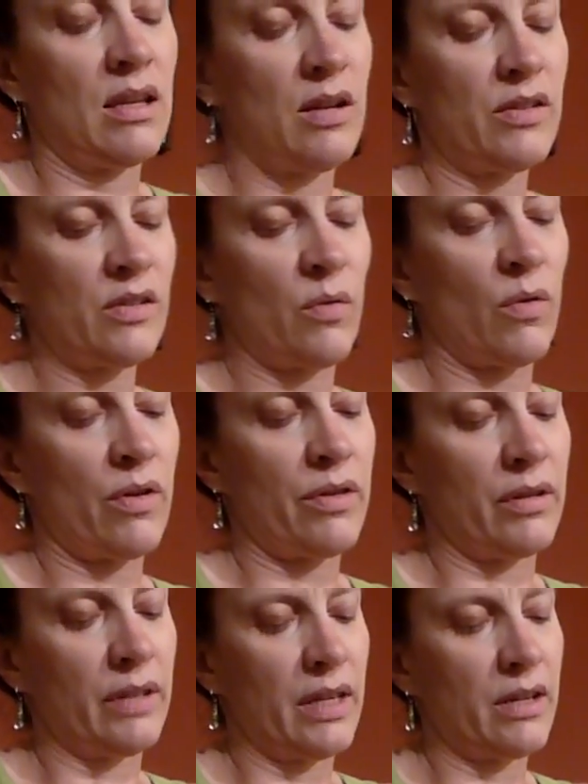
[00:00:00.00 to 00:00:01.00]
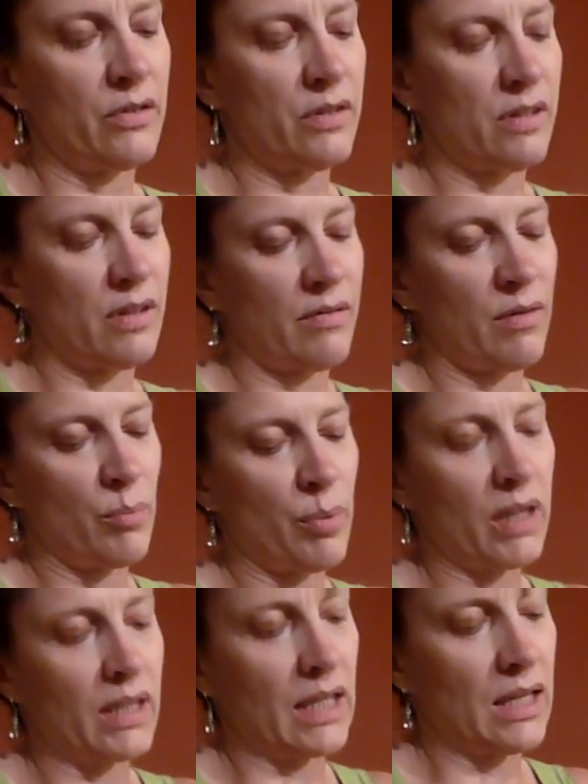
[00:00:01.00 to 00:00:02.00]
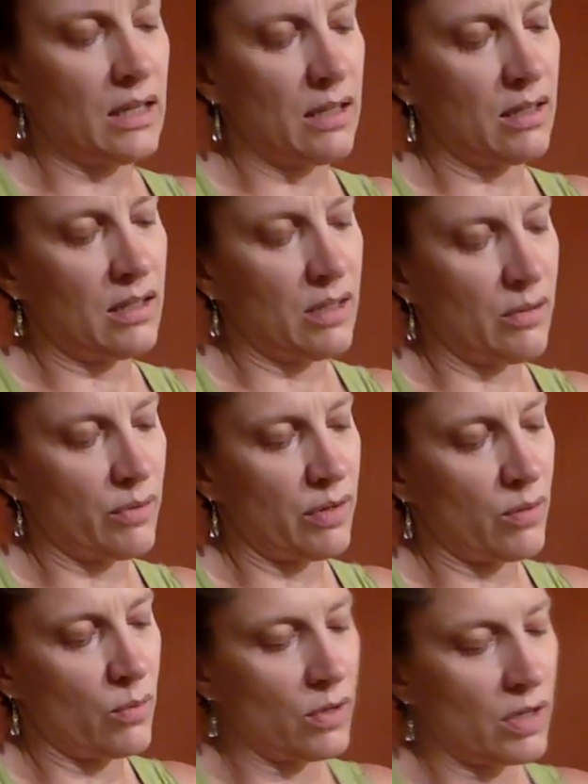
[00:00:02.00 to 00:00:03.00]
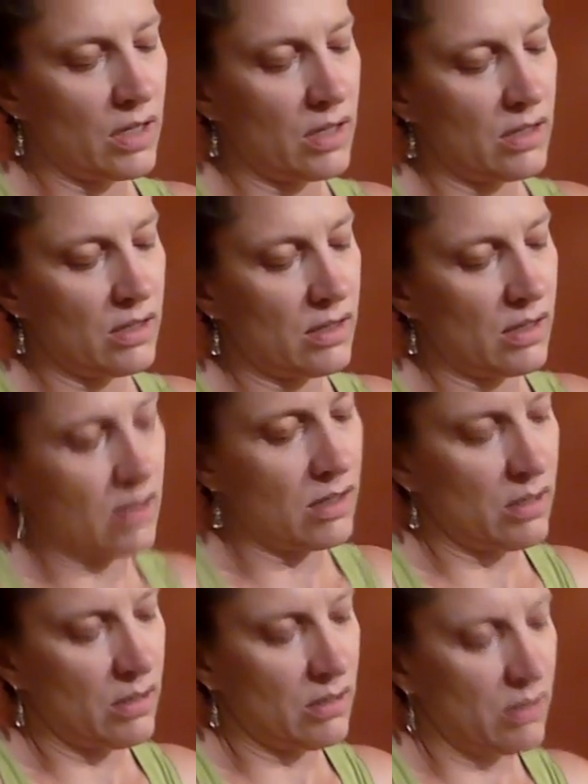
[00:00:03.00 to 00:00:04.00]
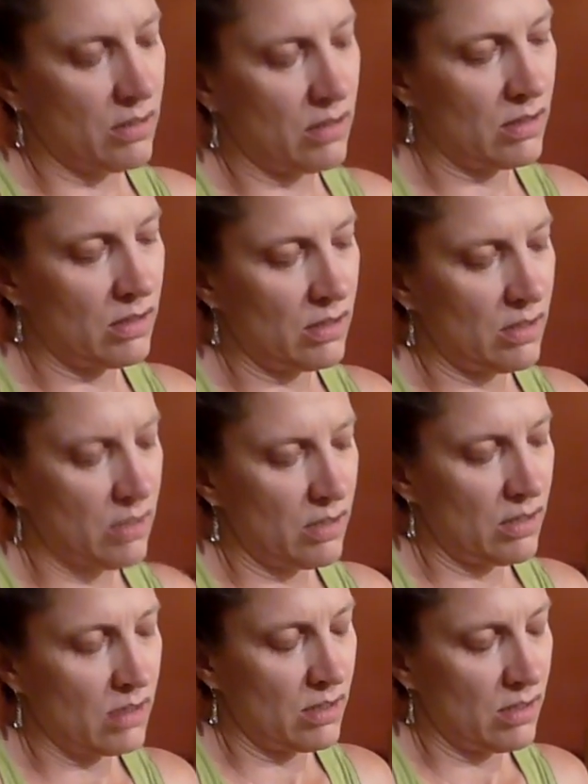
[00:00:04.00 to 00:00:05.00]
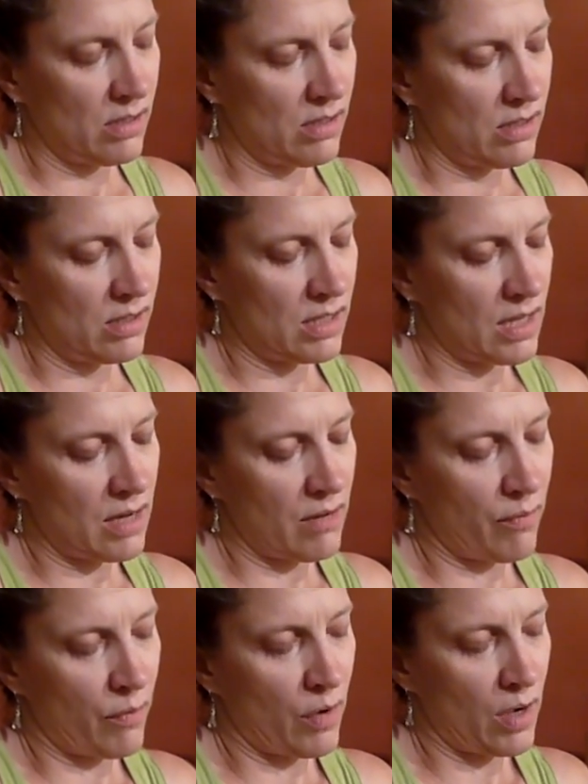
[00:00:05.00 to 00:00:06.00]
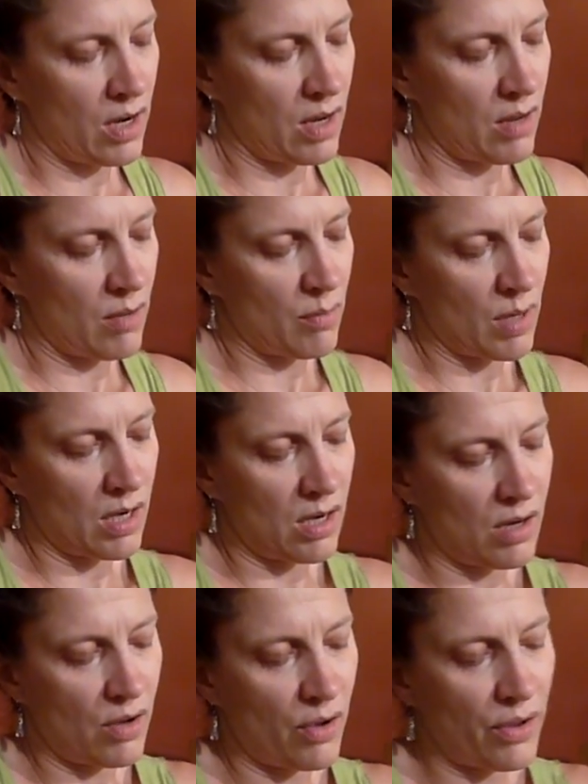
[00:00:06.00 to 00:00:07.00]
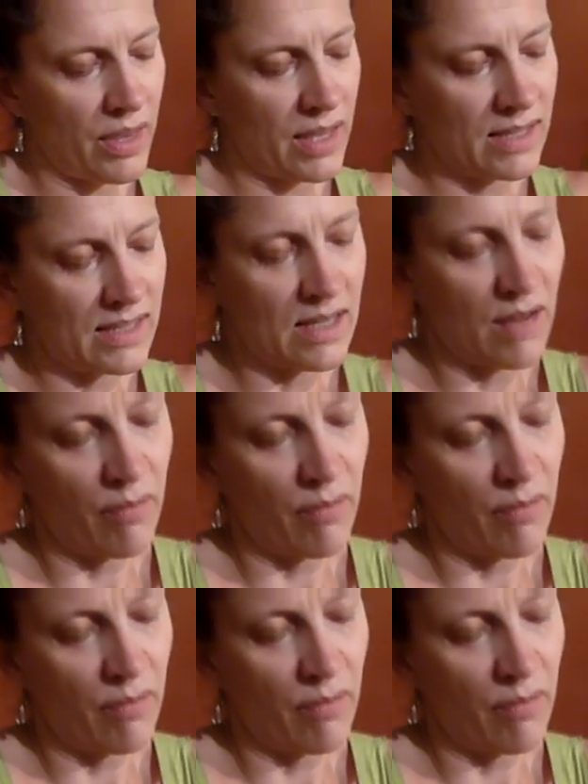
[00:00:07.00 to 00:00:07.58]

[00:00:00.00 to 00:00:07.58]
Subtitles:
free itself. So you'll notice that I'm going with Lark's movement, but sort of accentuating